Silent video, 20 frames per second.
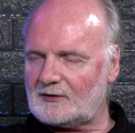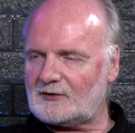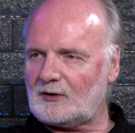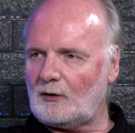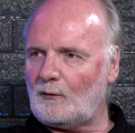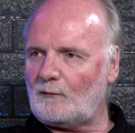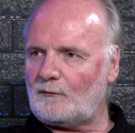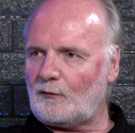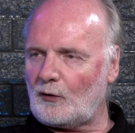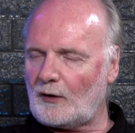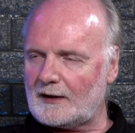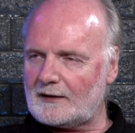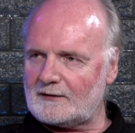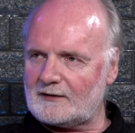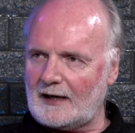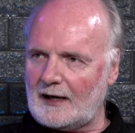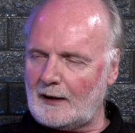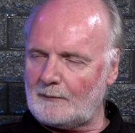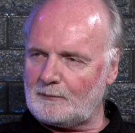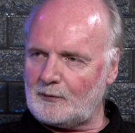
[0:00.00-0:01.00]
So for
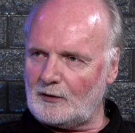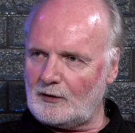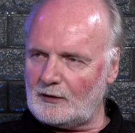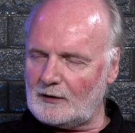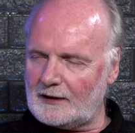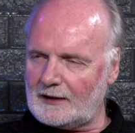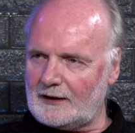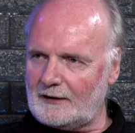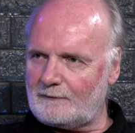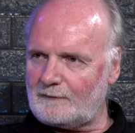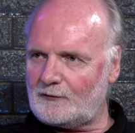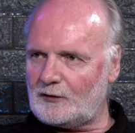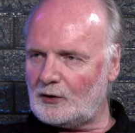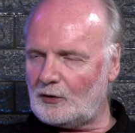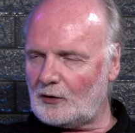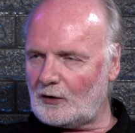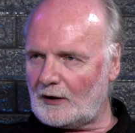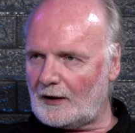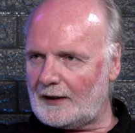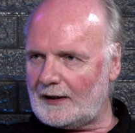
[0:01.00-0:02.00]
example, if
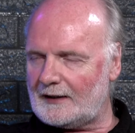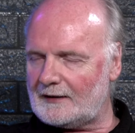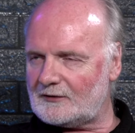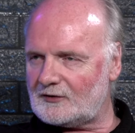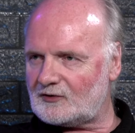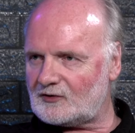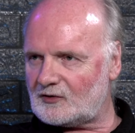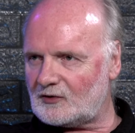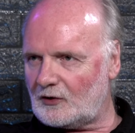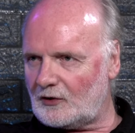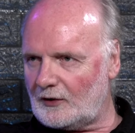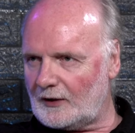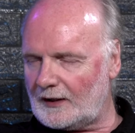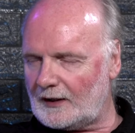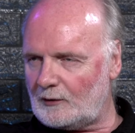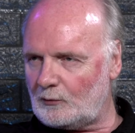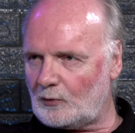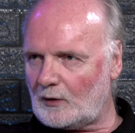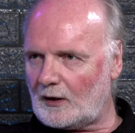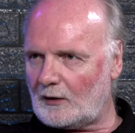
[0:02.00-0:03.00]
you're in
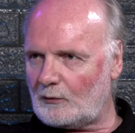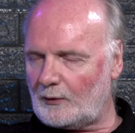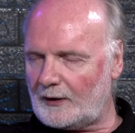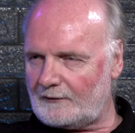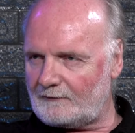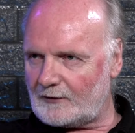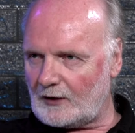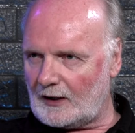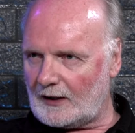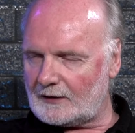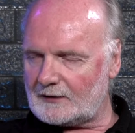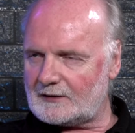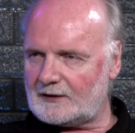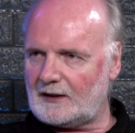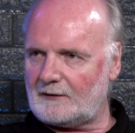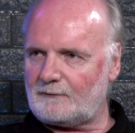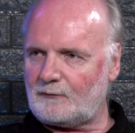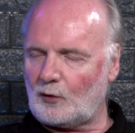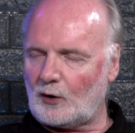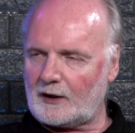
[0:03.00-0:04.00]
Surrey, where we've got
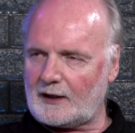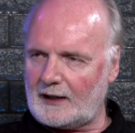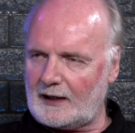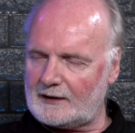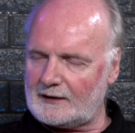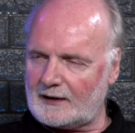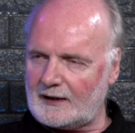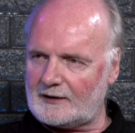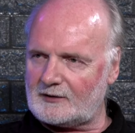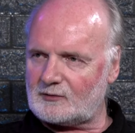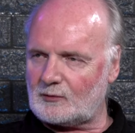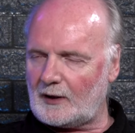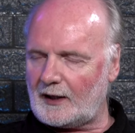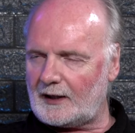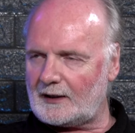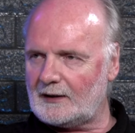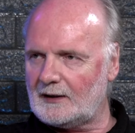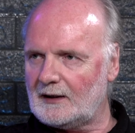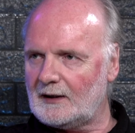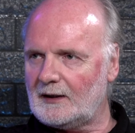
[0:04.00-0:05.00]
4 candidates
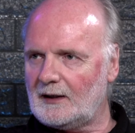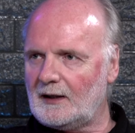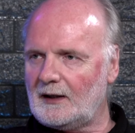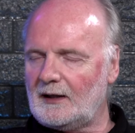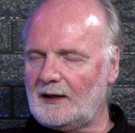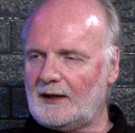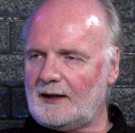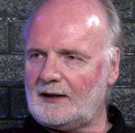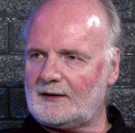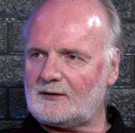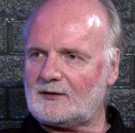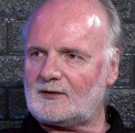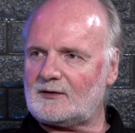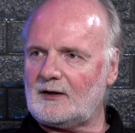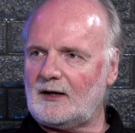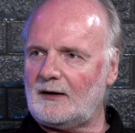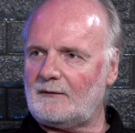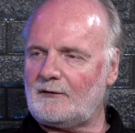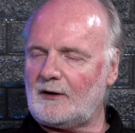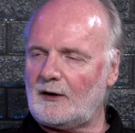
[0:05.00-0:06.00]
running, it's
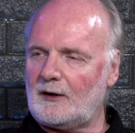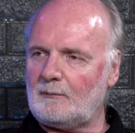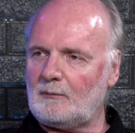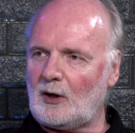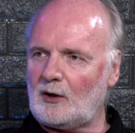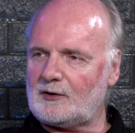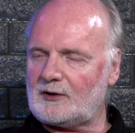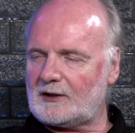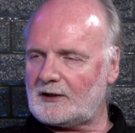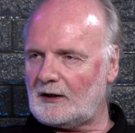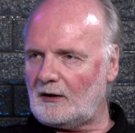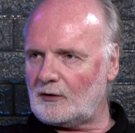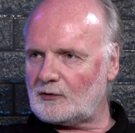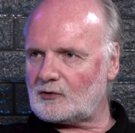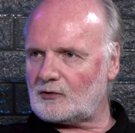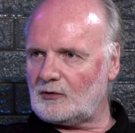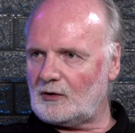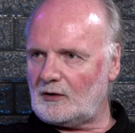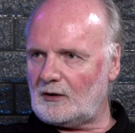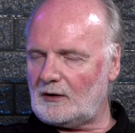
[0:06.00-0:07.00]
a very
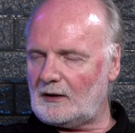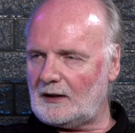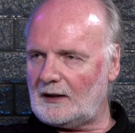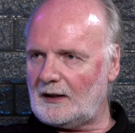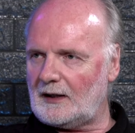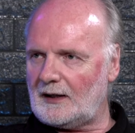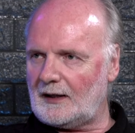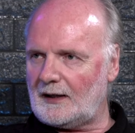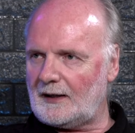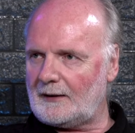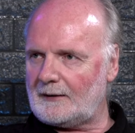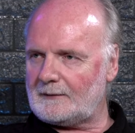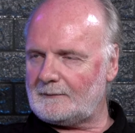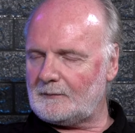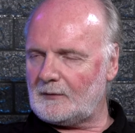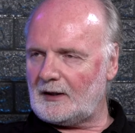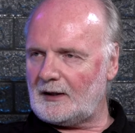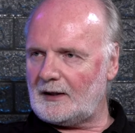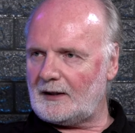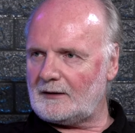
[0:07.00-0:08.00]
multicultural,
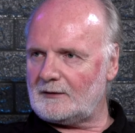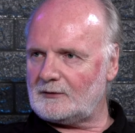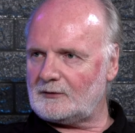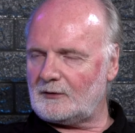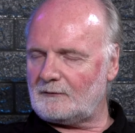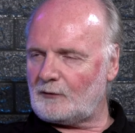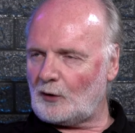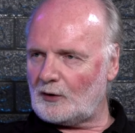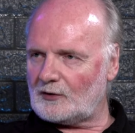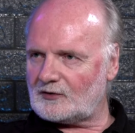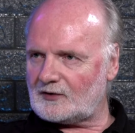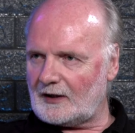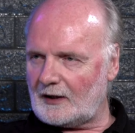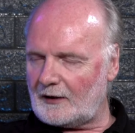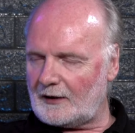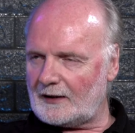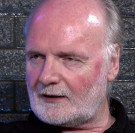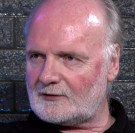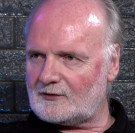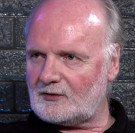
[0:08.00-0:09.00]
diverse
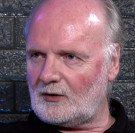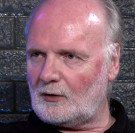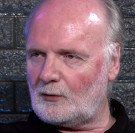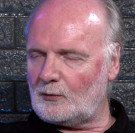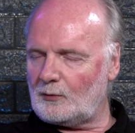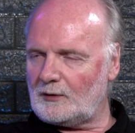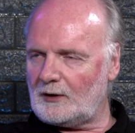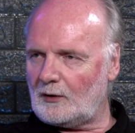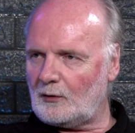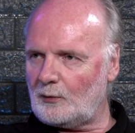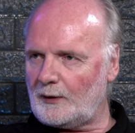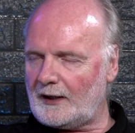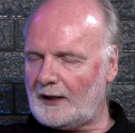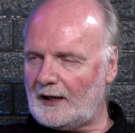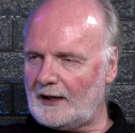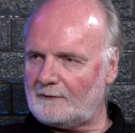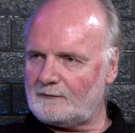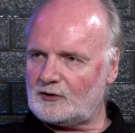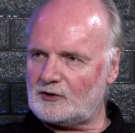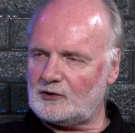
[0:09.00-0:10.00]
area. So, you know, we
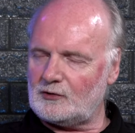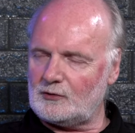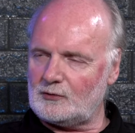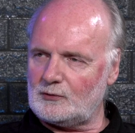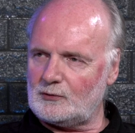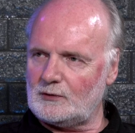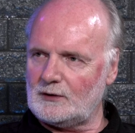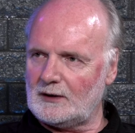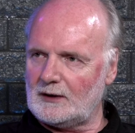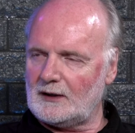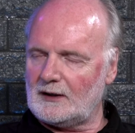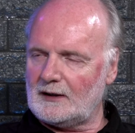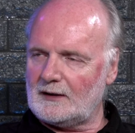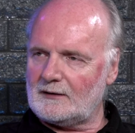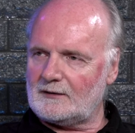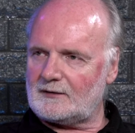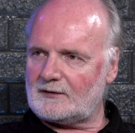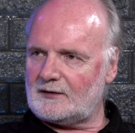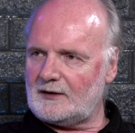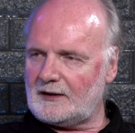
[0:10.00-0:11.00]
have 2
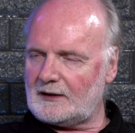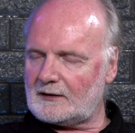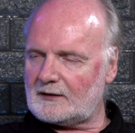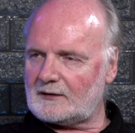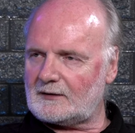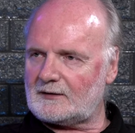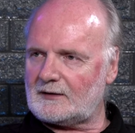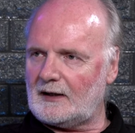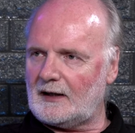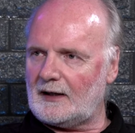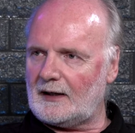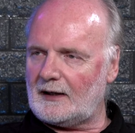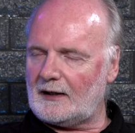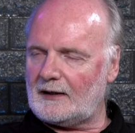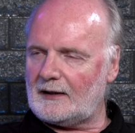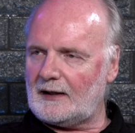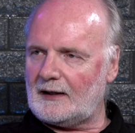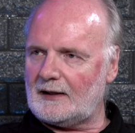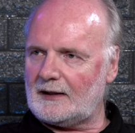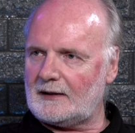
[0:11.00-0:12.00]
Sikhs
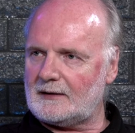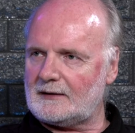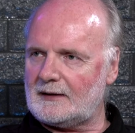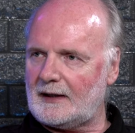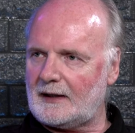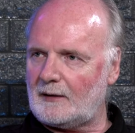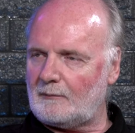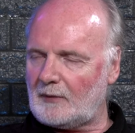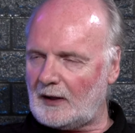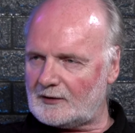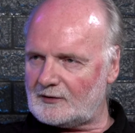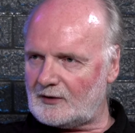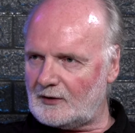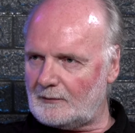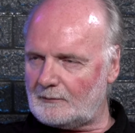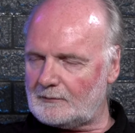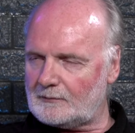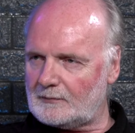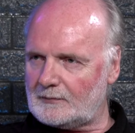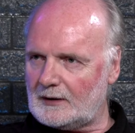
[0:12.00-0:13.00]
and a
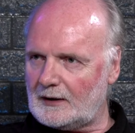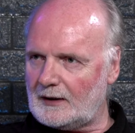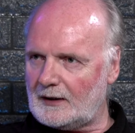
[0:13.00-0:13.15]
Muslim